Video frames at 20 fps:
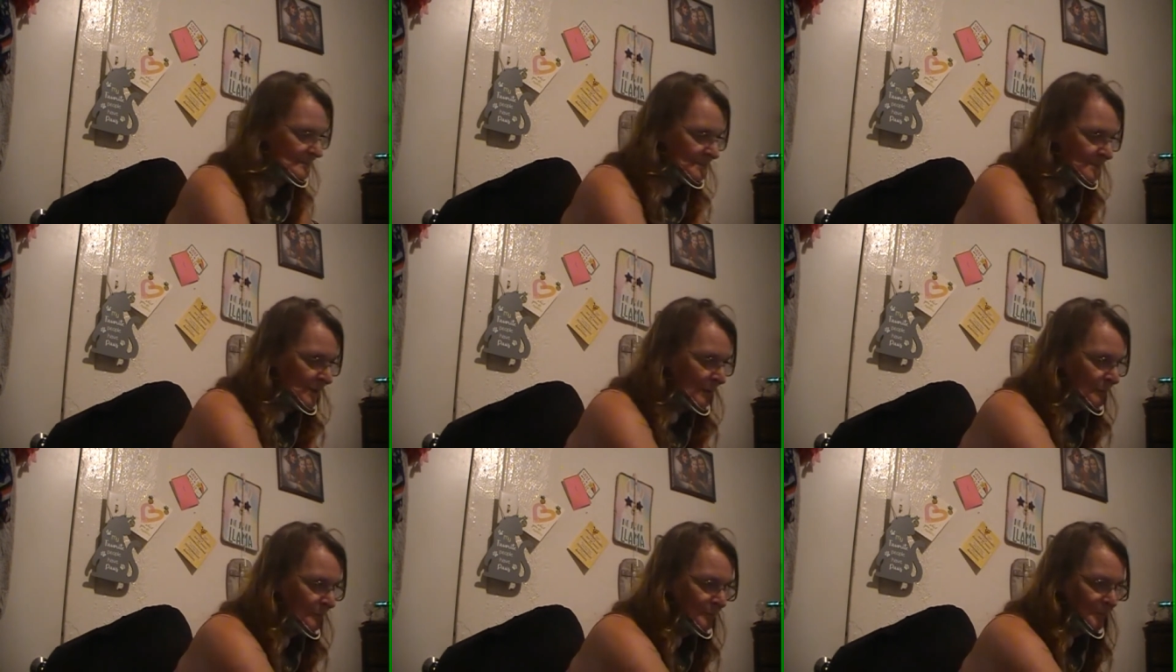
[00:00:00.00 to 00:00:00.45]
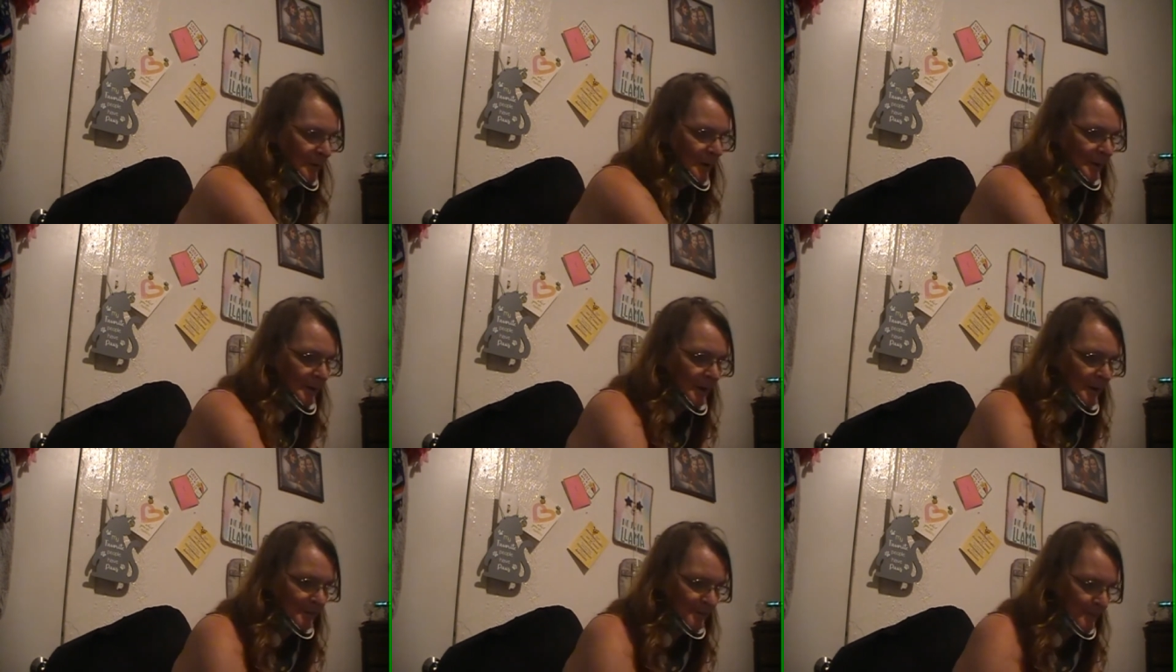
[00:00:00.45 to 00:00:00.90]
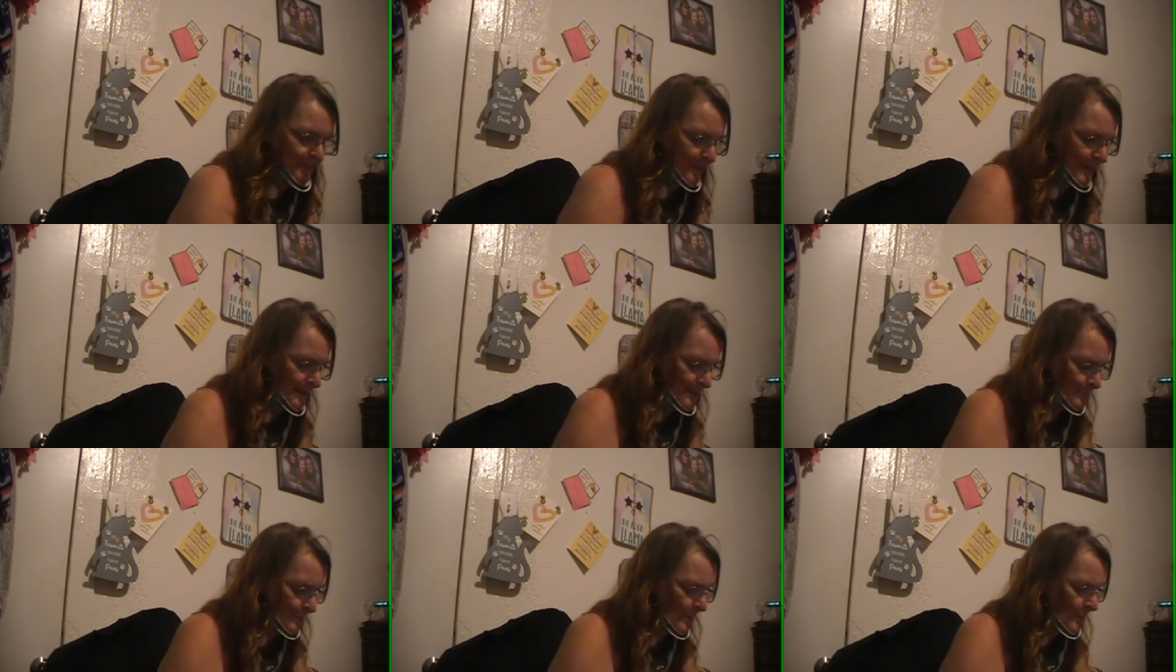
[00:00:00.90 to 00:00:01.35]
Don't fall off the
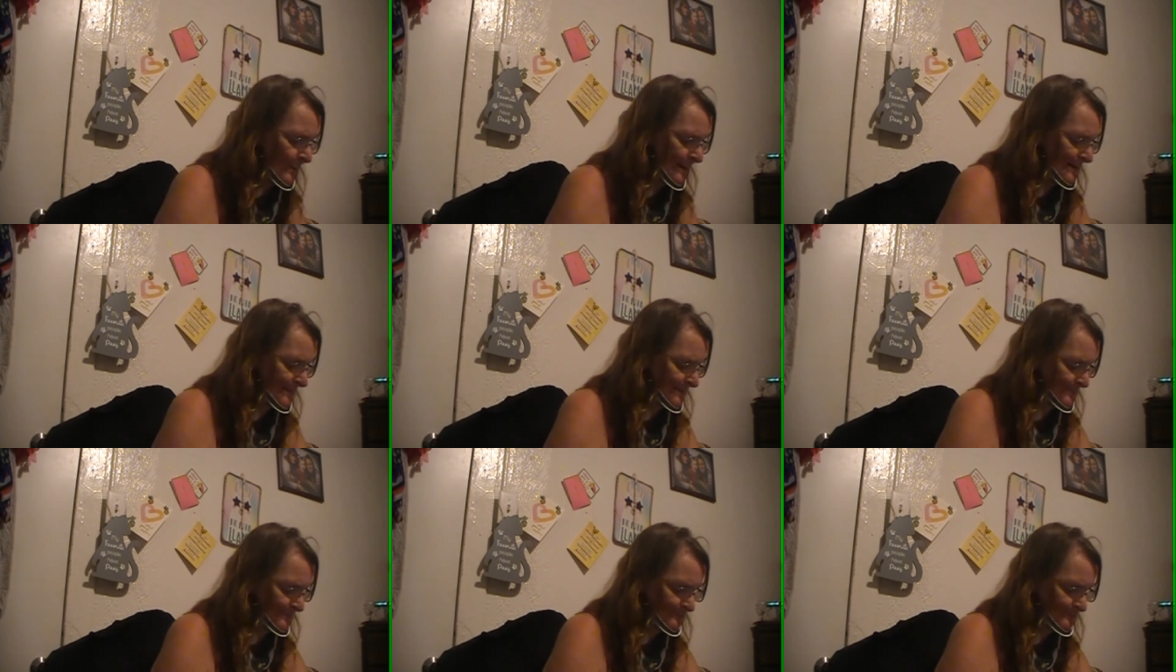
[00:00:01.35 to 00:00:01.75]
bed, Norman.